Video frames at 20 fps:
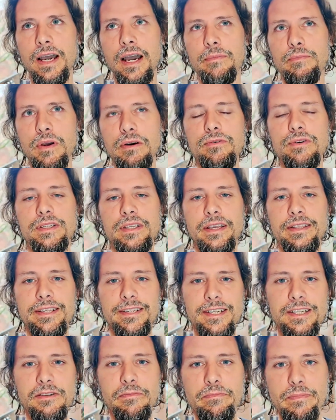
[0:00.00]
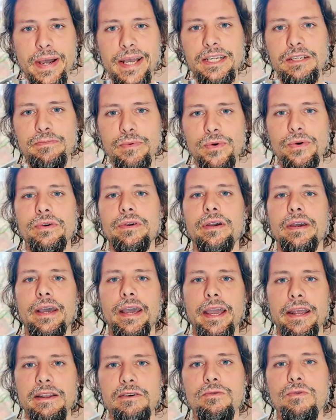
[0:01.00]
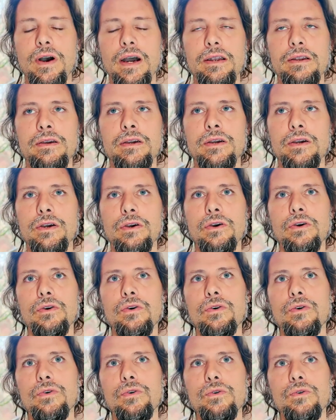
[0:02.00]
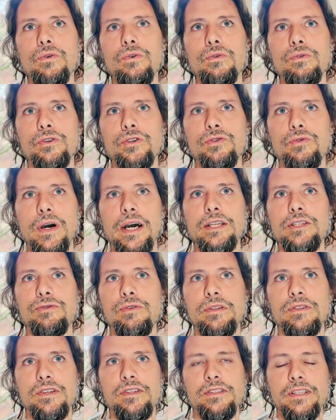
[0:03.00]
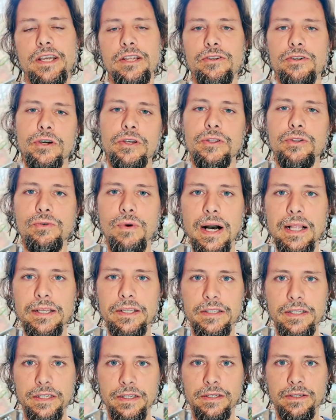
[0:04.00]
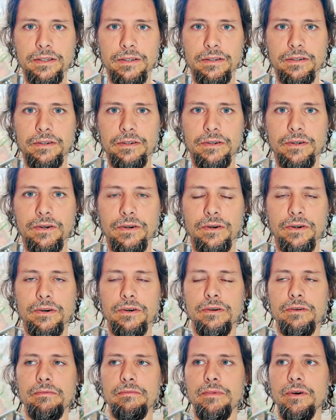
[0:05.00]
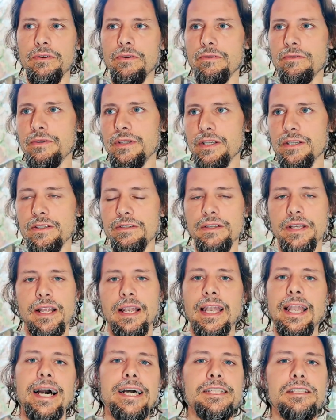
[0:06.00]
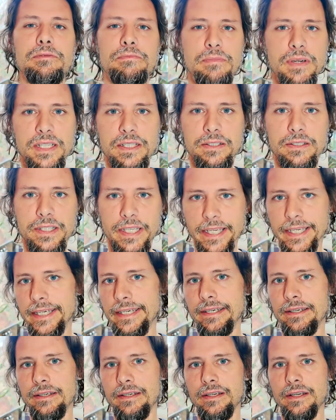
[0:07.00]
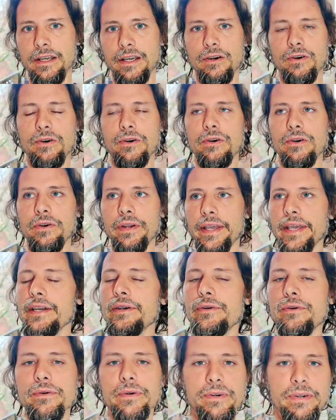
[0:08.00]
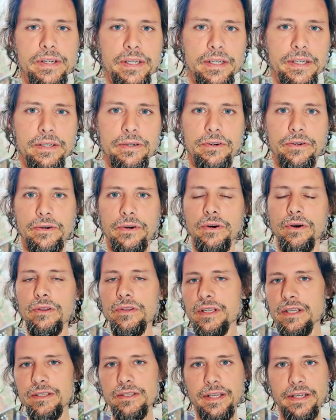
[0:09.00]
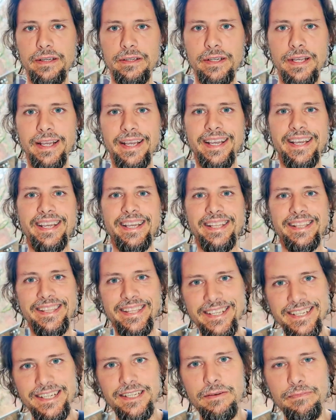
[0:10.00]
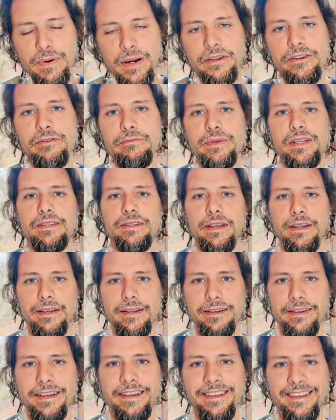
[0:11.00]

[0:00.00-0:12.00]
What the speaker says: probably would say this is the best book anyone who tried to understand non-duality or this enlightenment thing or inquiry or all this thing. This is the part you're missing.